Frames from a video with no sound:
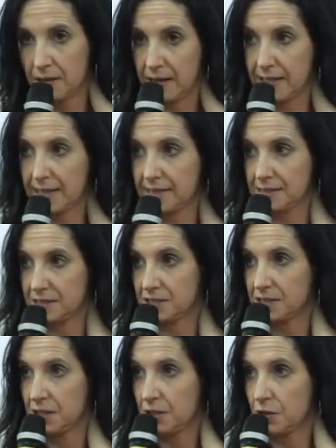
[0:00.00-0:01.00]
right, is
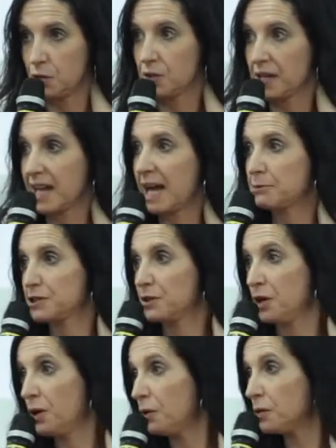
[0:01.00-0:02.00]
you can capture a
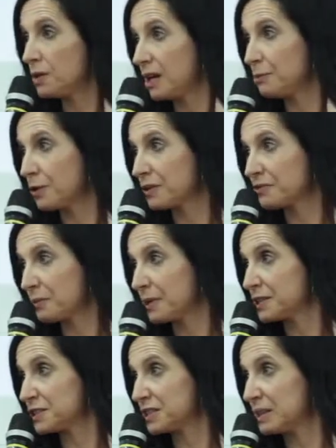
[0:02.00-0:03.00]
whole lot more
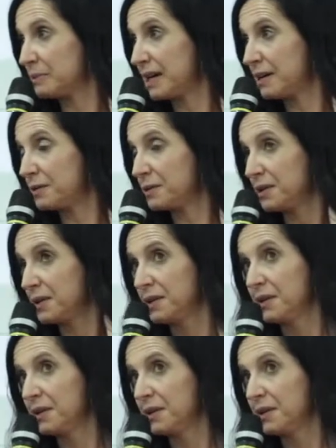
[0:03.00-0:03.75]
information about